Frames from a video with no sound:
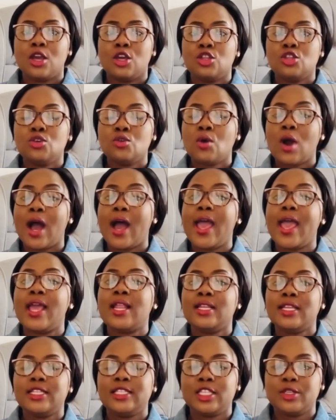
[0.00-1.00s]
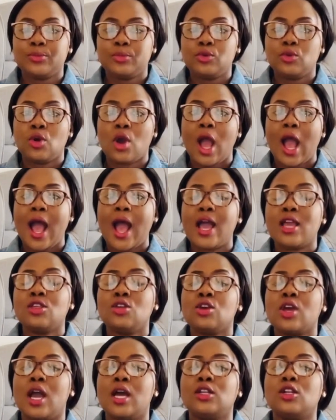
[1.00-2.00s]
you are eligible. And
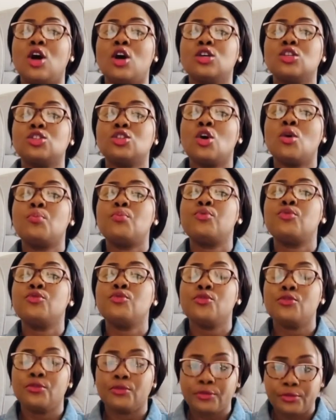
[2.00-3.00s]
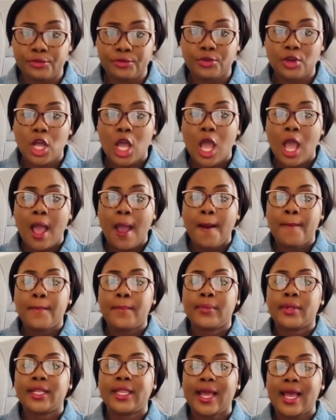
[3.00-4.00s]
you can also prove
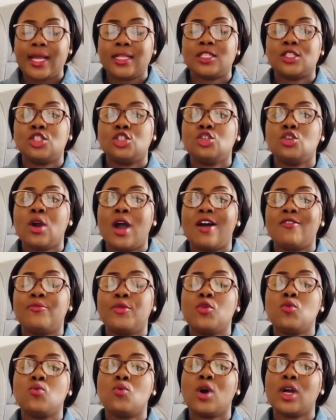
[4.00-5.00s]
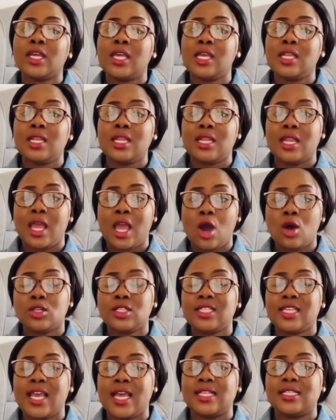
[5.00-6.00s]
that you have been working in a
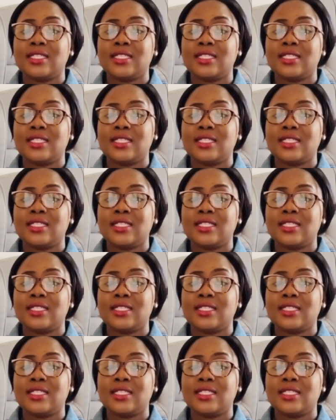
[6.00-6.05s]
healthcare